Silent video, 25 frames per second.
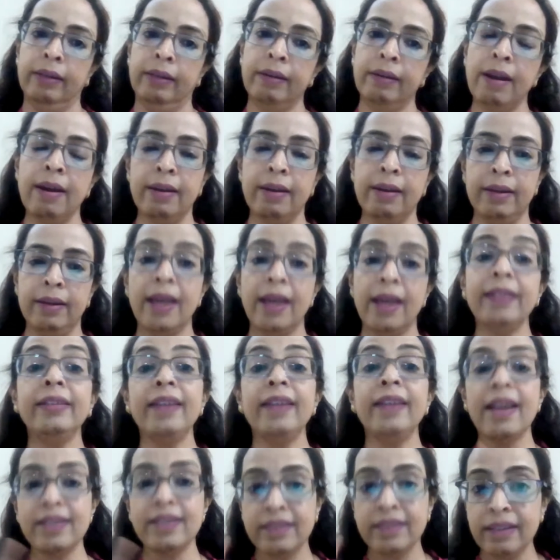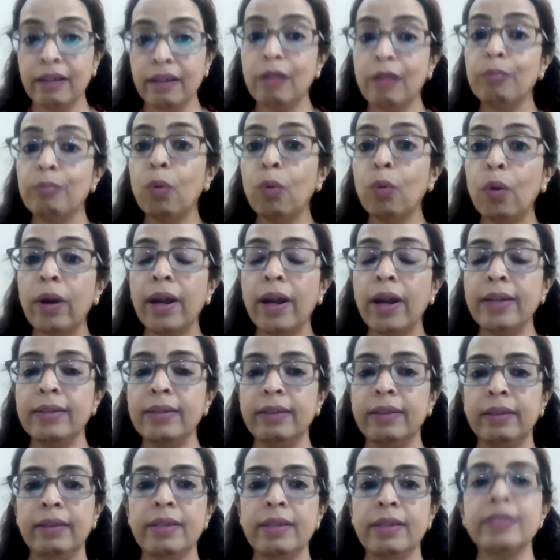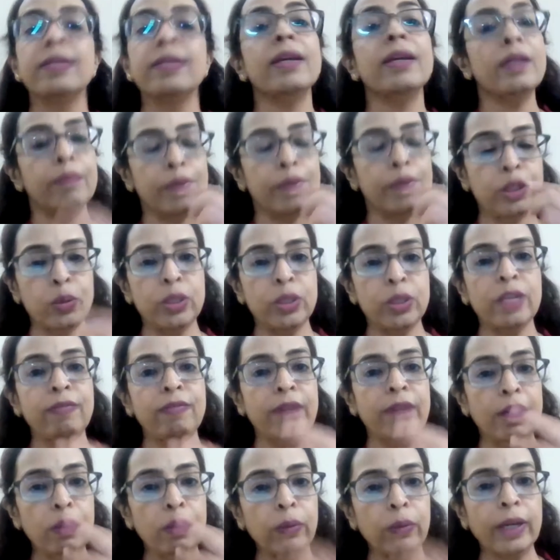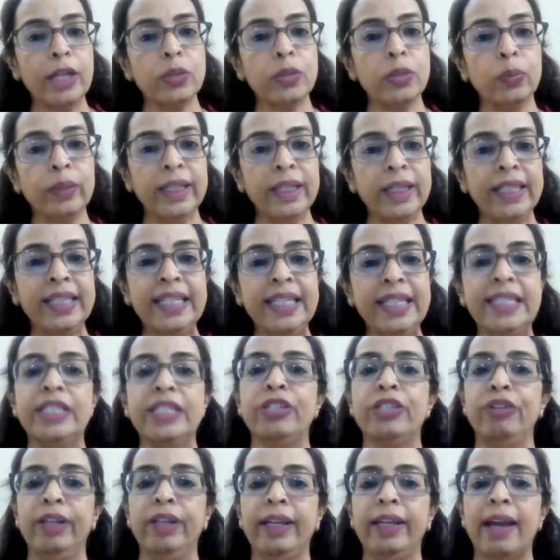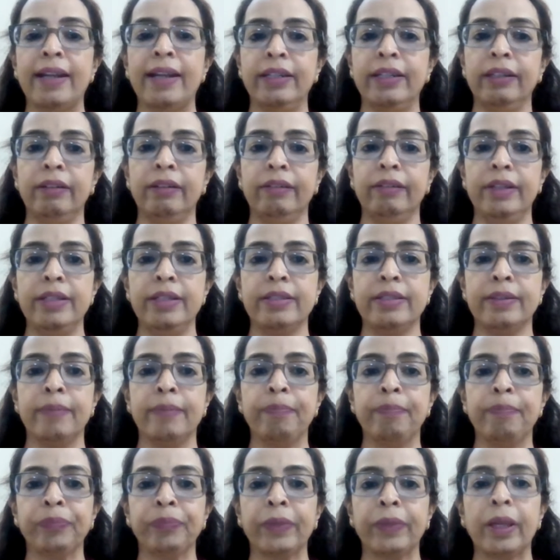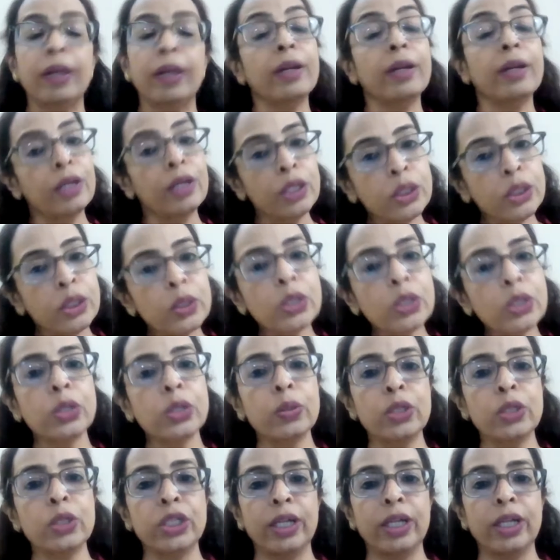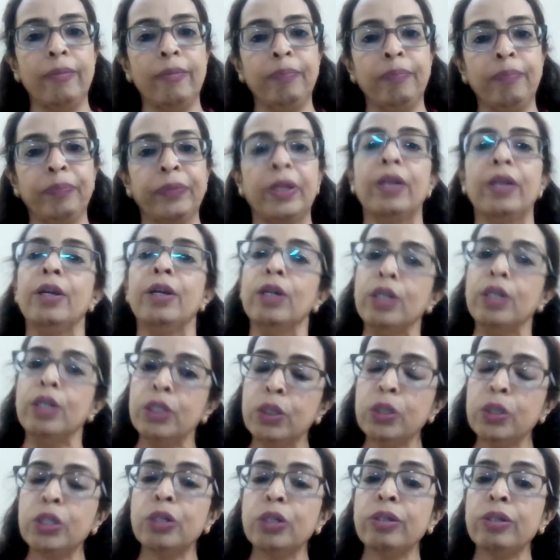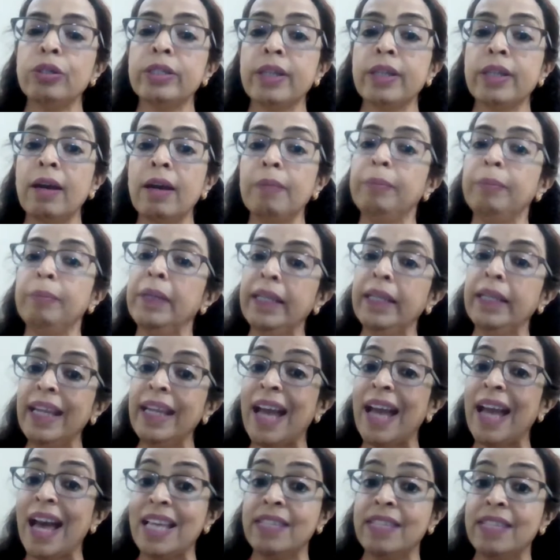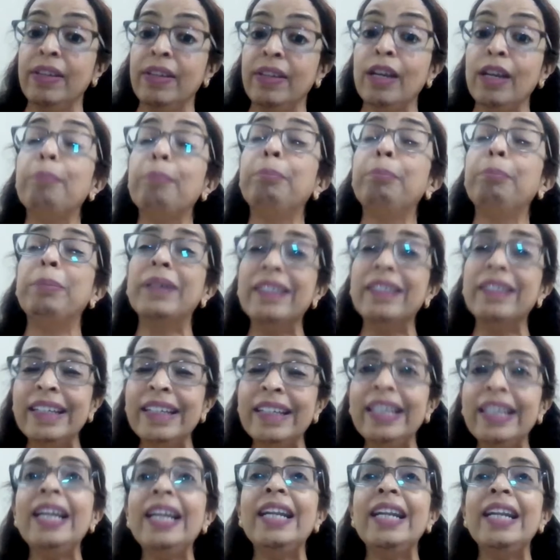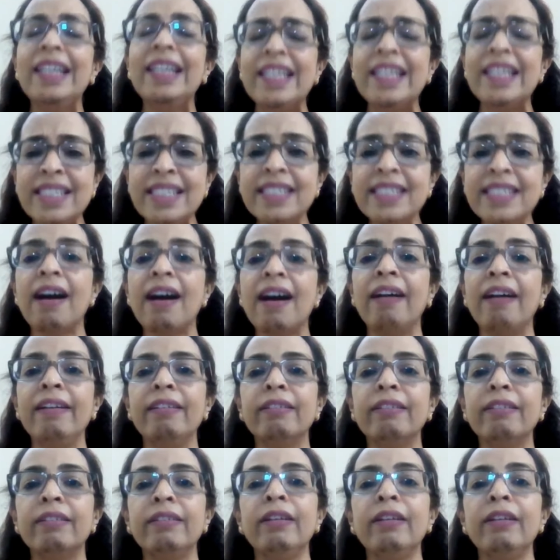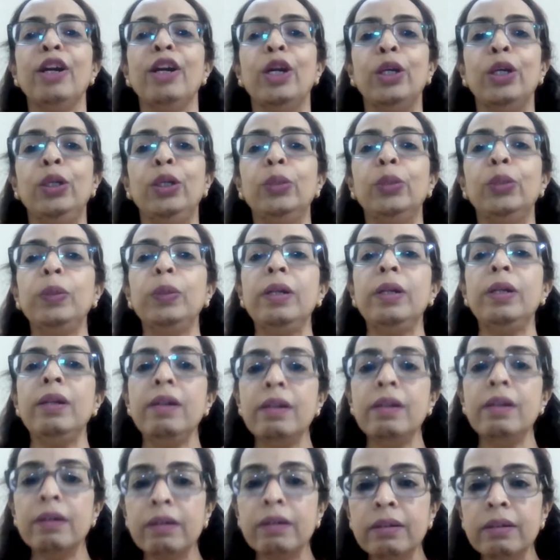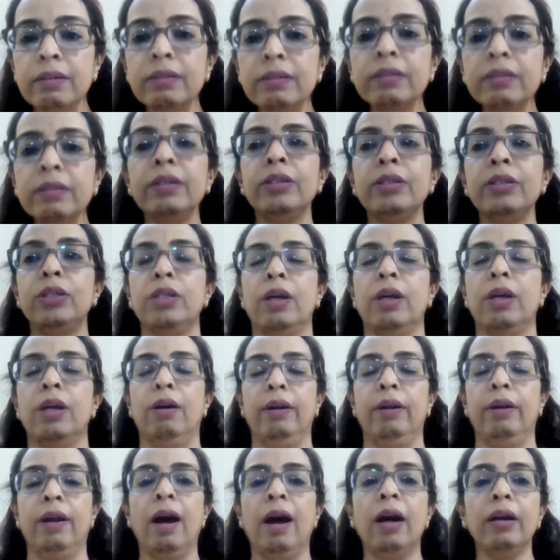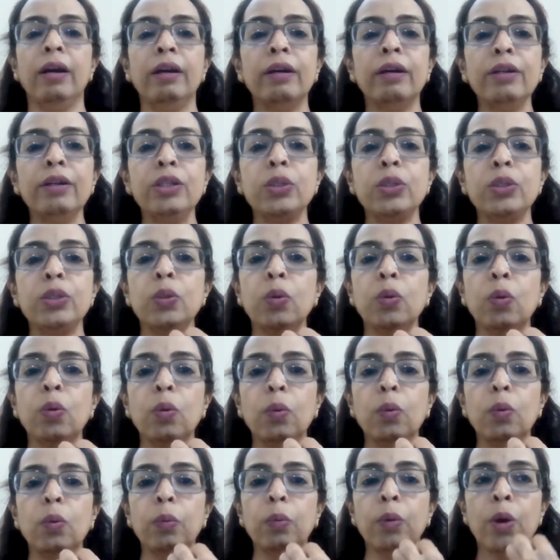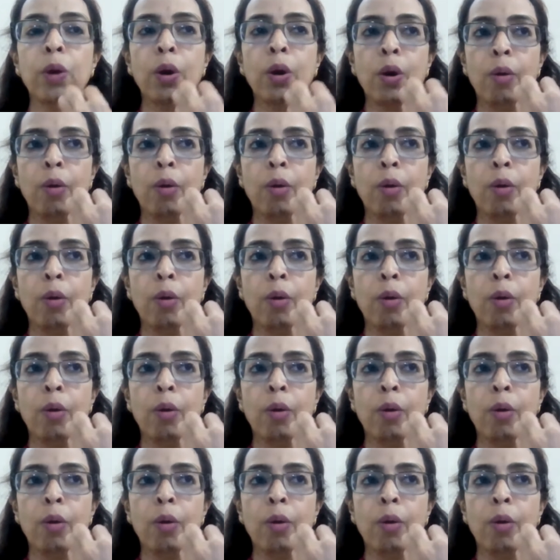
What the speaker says: Grahan. And yes, there are more under this, but today we'll look at only these three categories. Shushrusha meaning having a burning desire to learn, or hunger to know